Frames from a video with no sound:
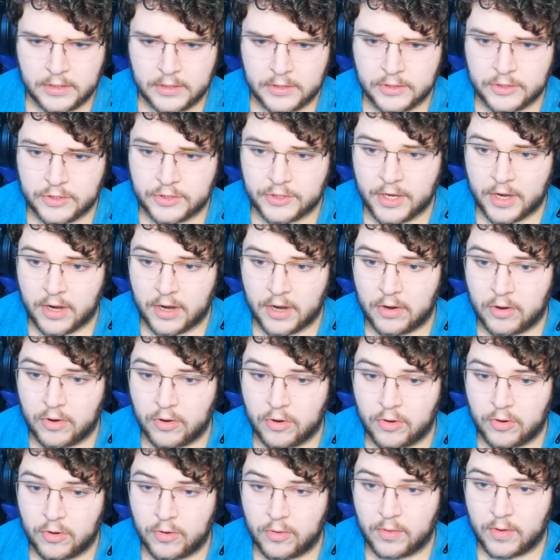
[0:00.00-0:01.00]

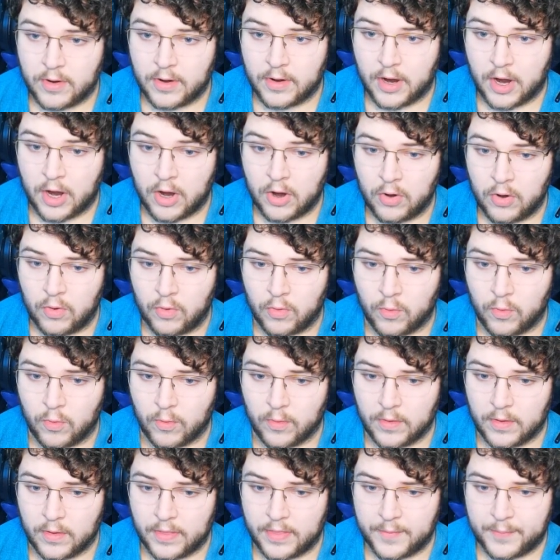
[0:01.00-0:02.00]
So,
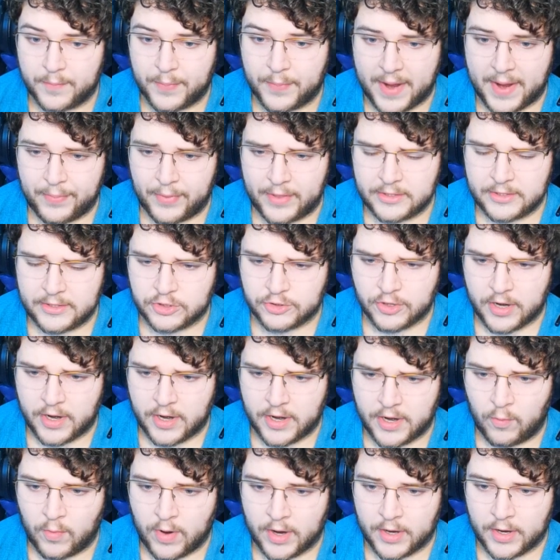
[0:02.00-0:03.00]
oh, the pipelines drawing
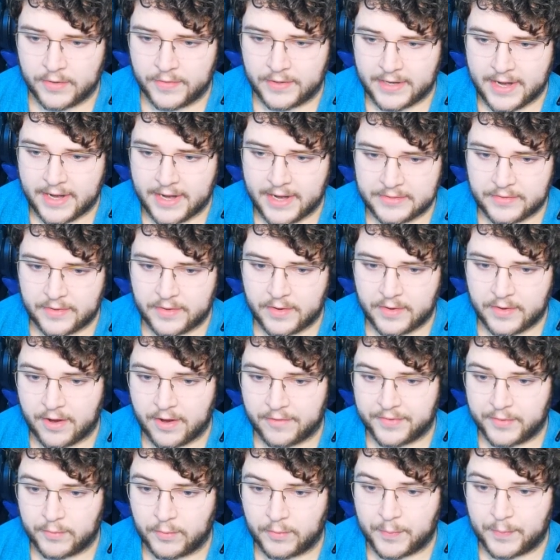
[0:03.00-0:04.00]
the water in the cave facility are
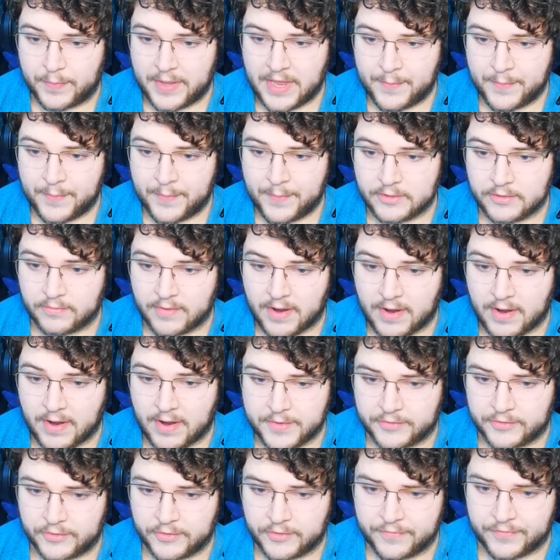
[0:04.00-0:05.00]
filled with peepers arriving from
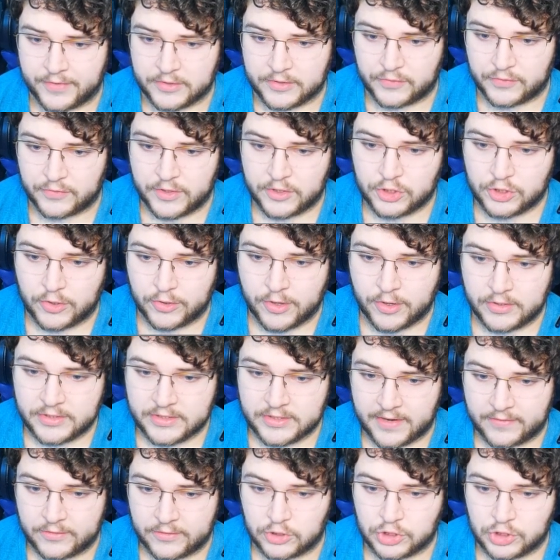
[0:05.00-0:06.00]
the surface. Fish show no
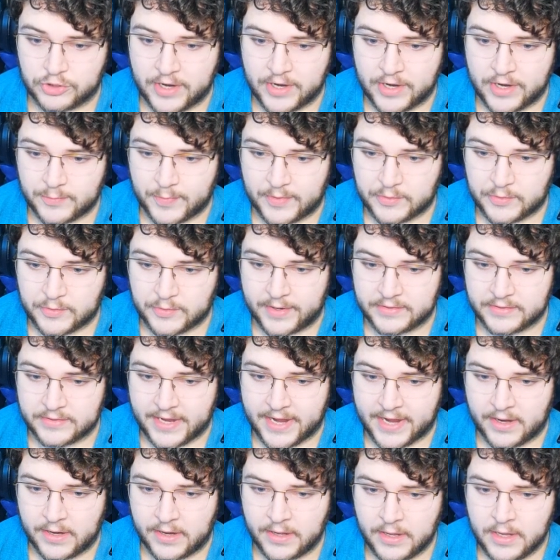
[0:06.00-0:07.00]
sign of distress. Specimen and
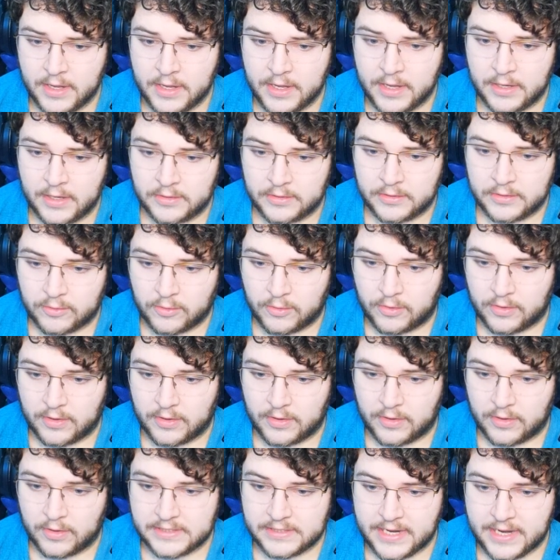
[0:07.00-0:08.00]
scan
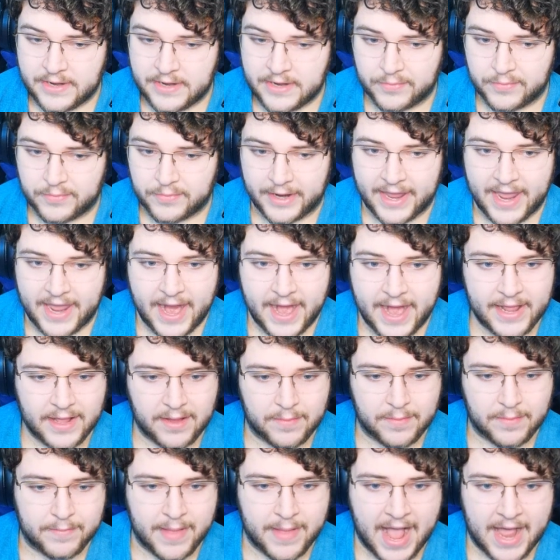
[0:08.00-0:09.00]
seed from organic
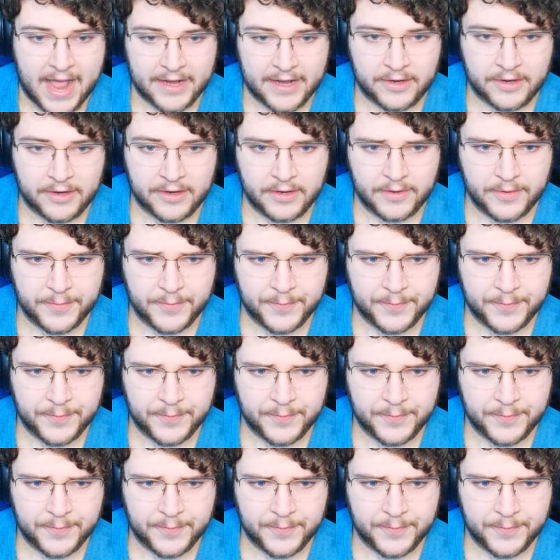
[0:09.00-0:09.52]
matter?